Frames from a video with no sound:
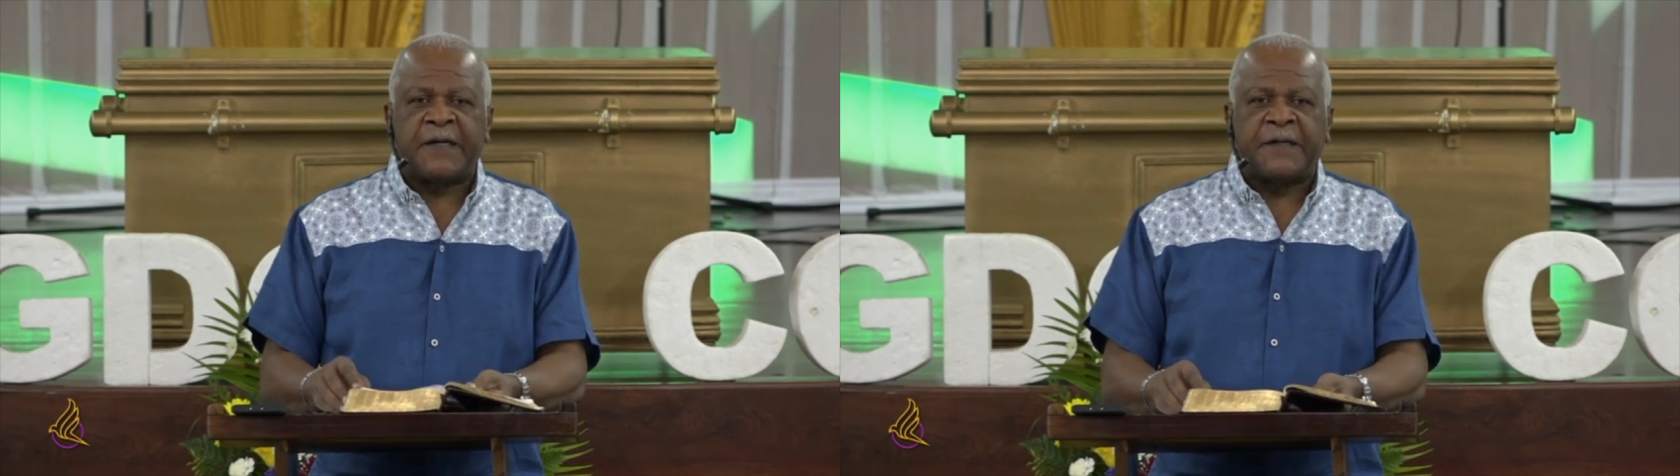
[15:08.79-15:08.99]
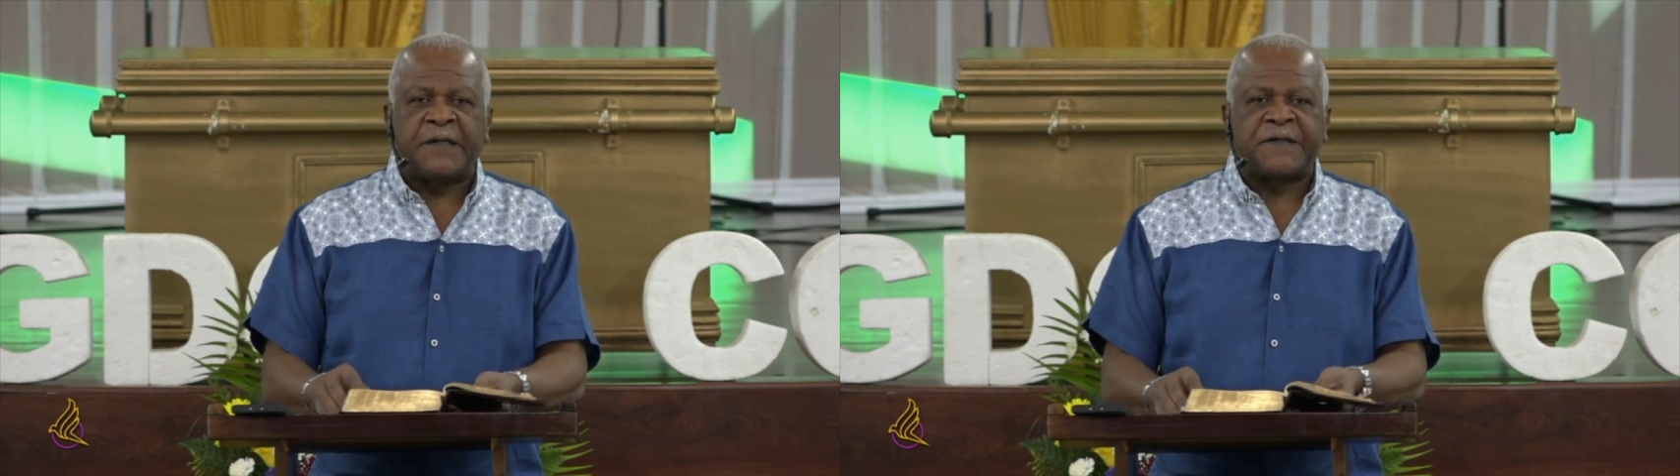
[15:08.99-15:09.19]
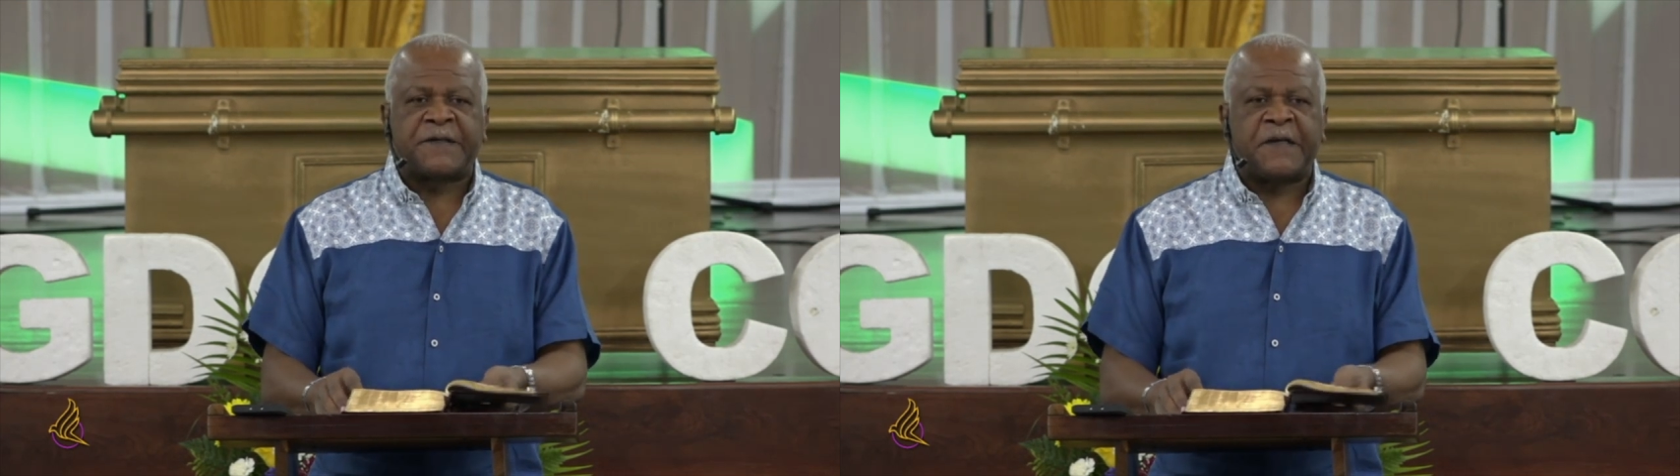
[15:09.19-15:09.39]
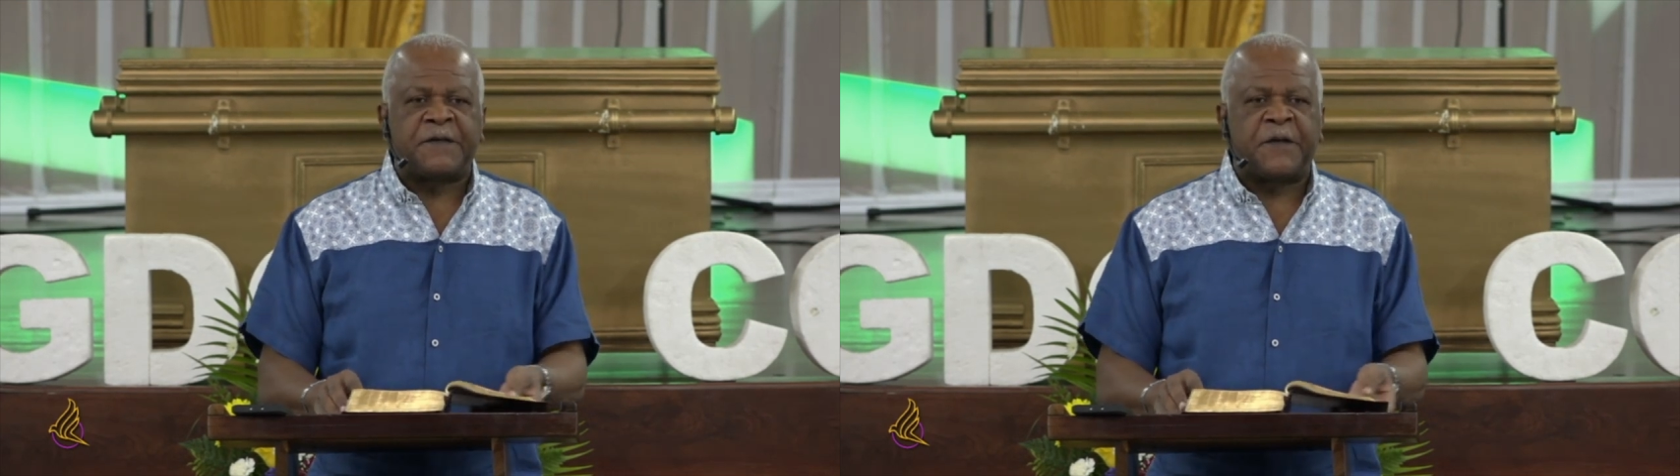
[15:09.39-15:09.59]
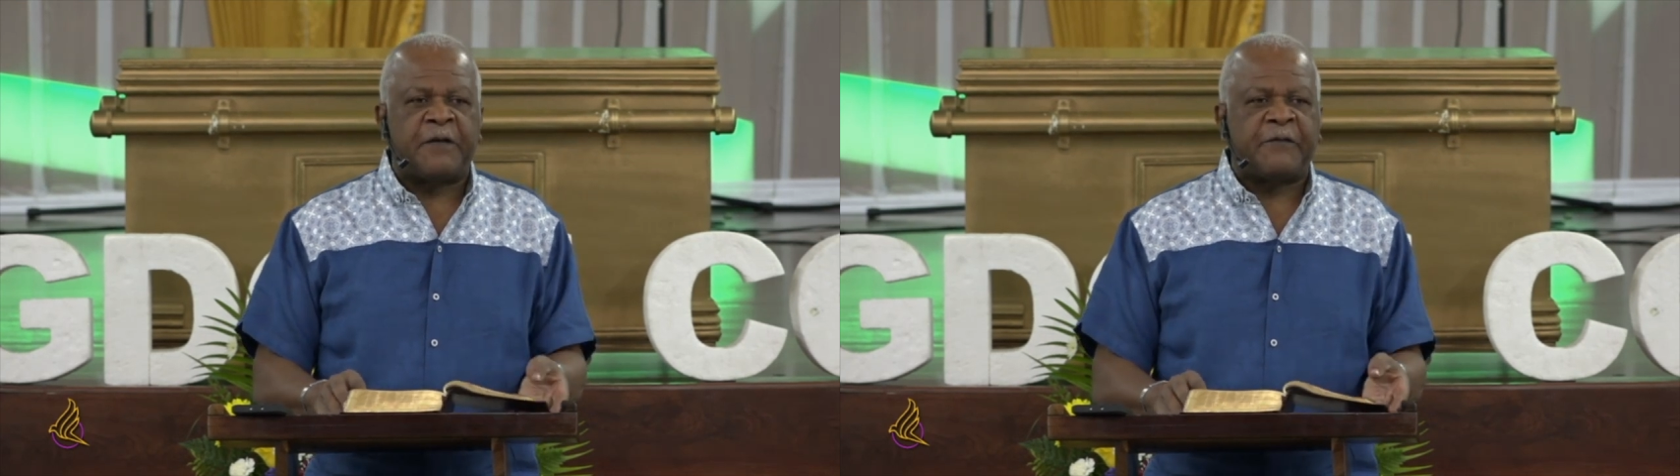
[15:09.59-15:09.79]
in this
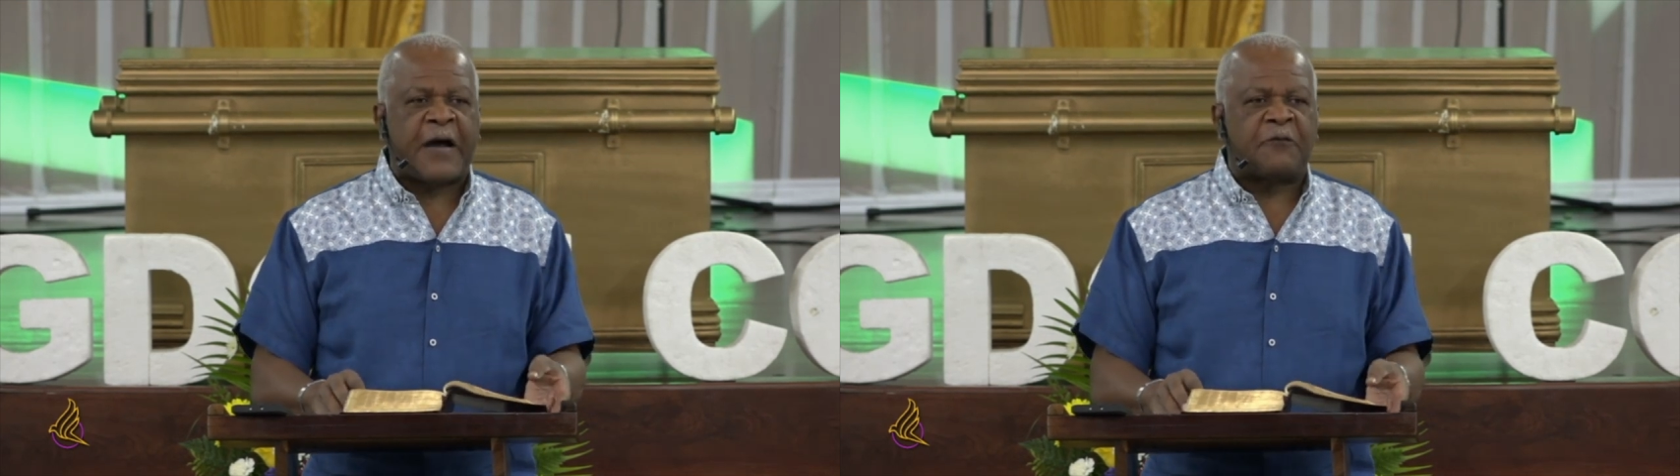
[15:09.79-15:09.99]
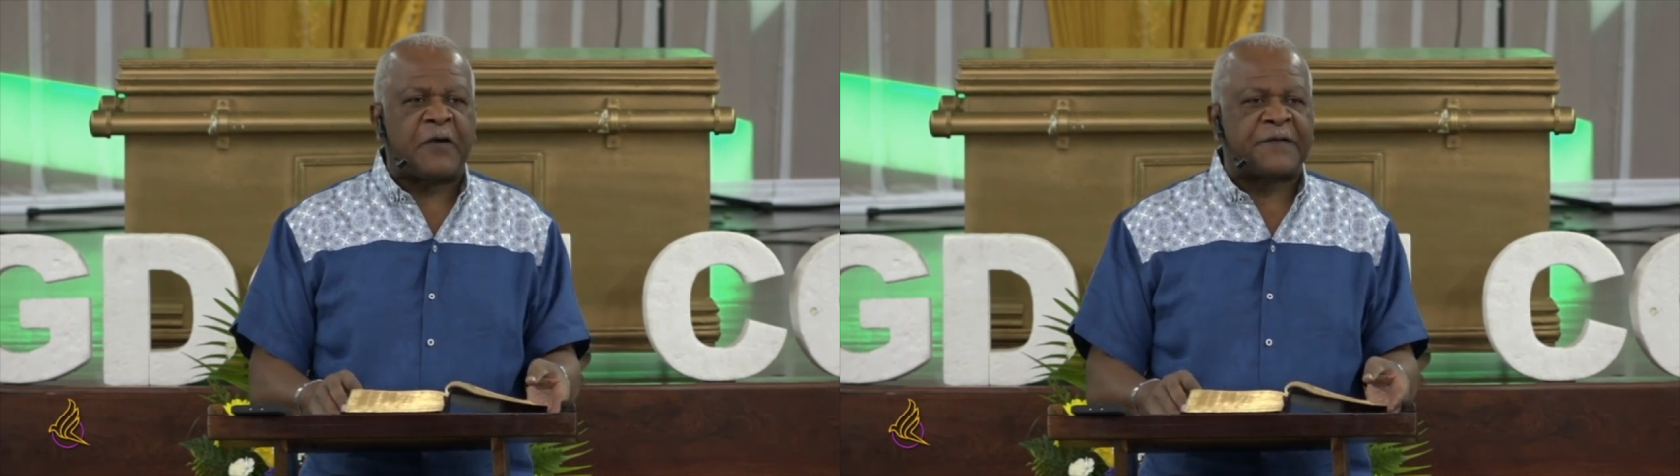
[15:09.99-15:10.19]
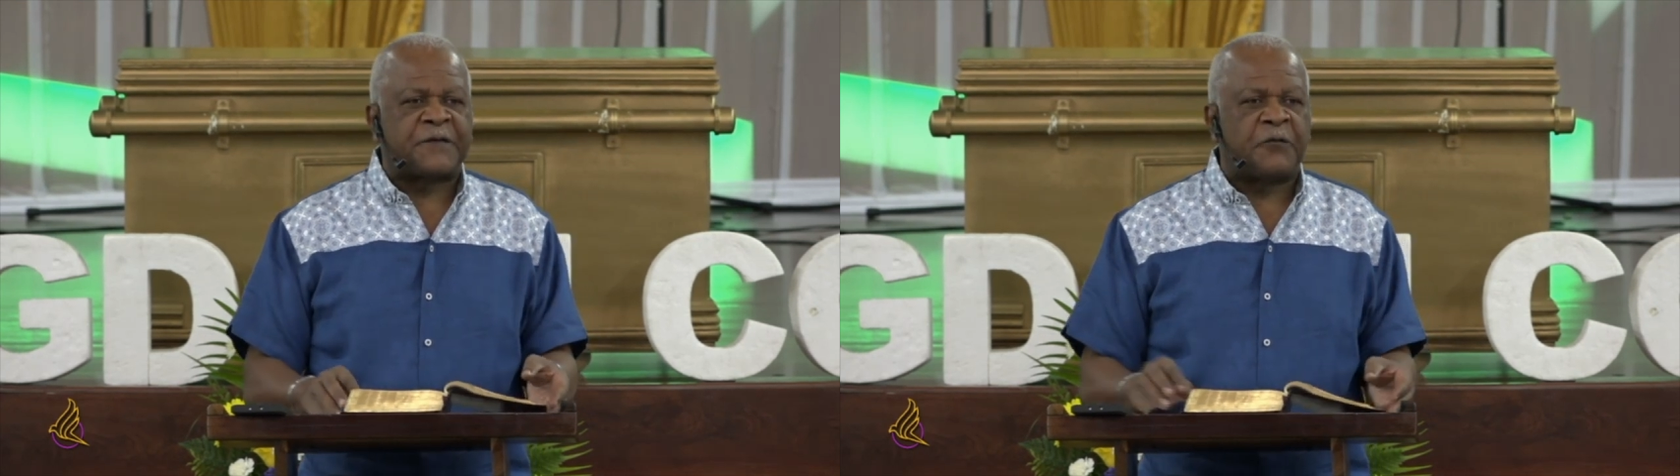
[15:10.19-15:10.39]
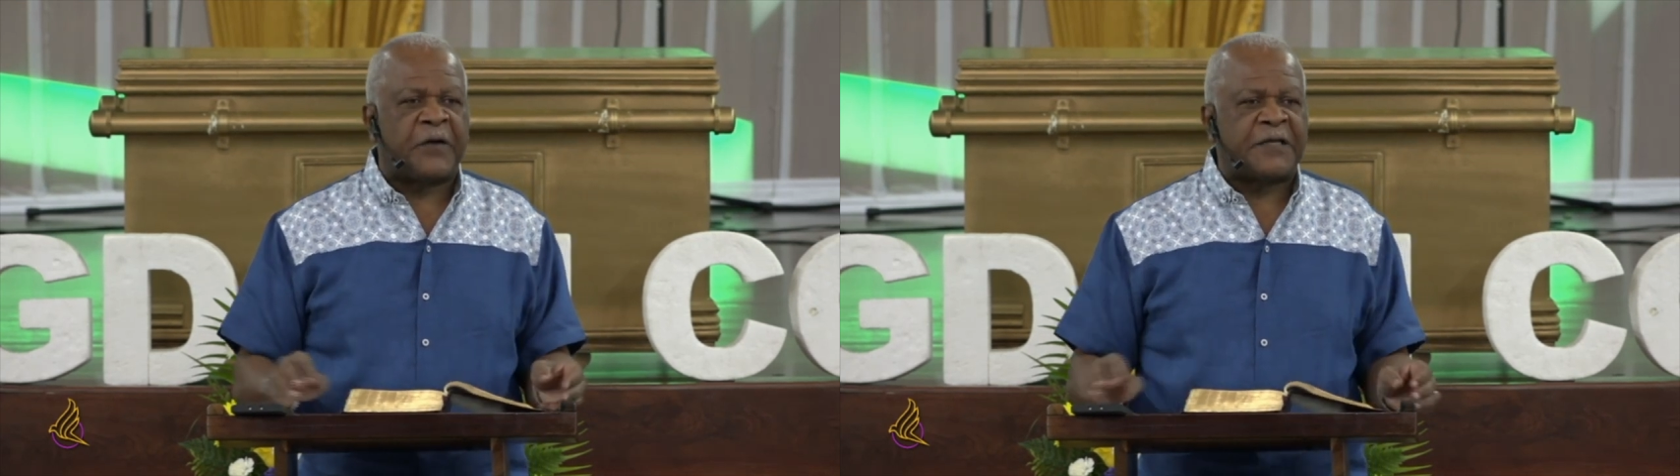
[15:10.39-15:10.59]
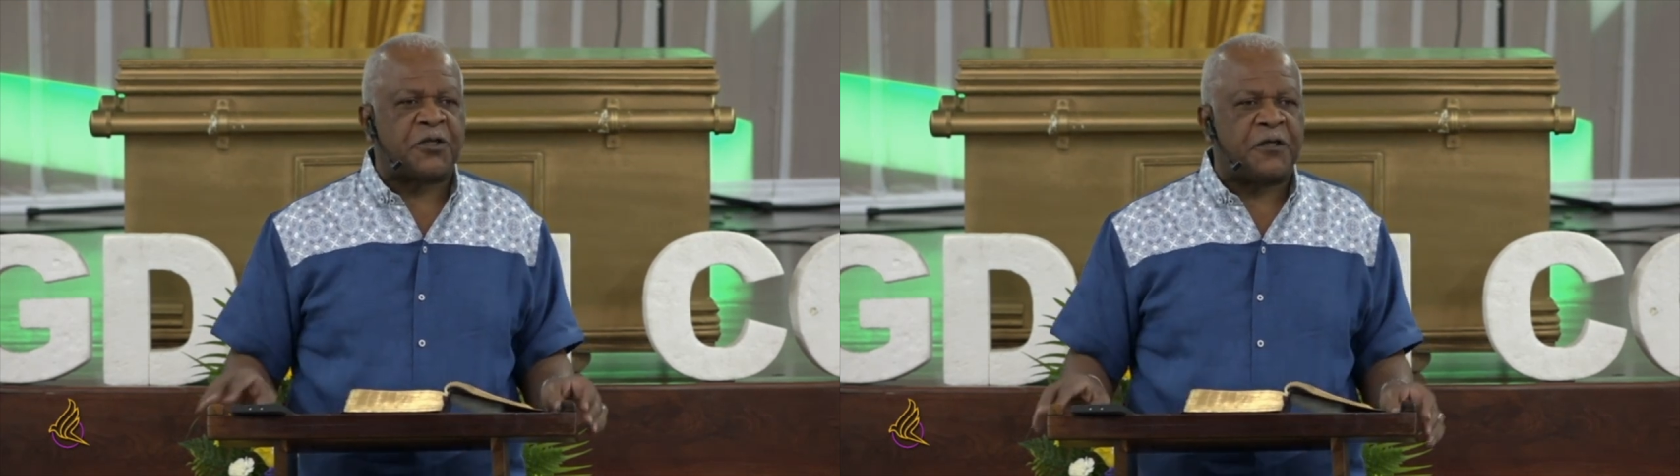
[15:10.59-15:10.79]
season of our
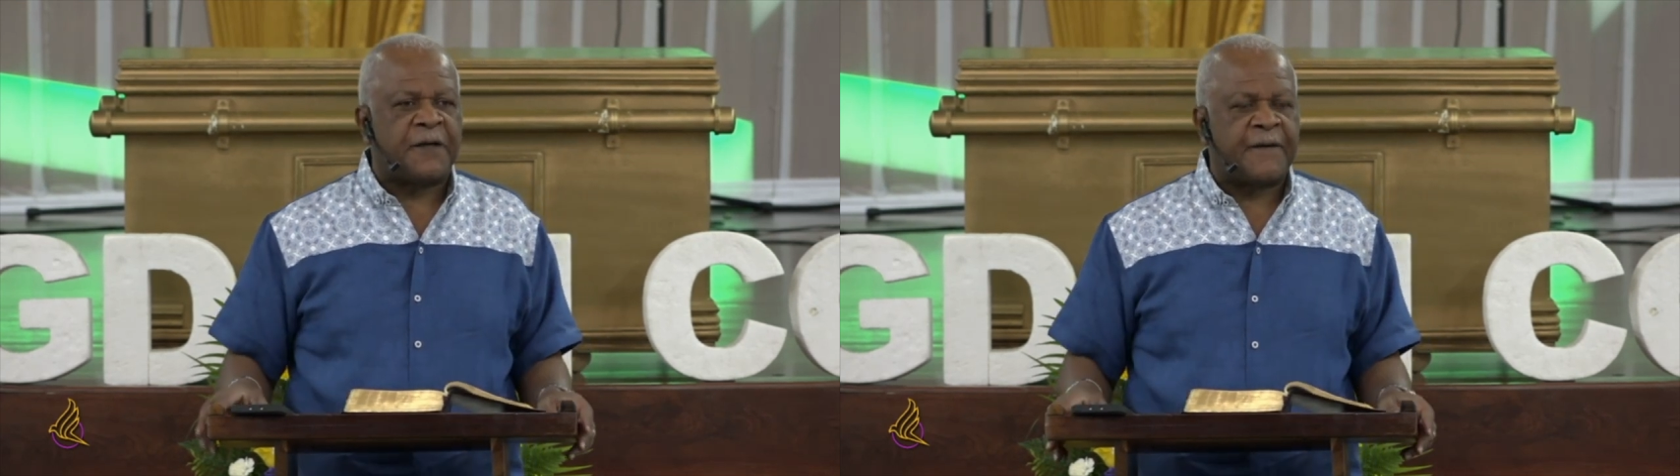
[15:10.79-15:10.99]
restoration.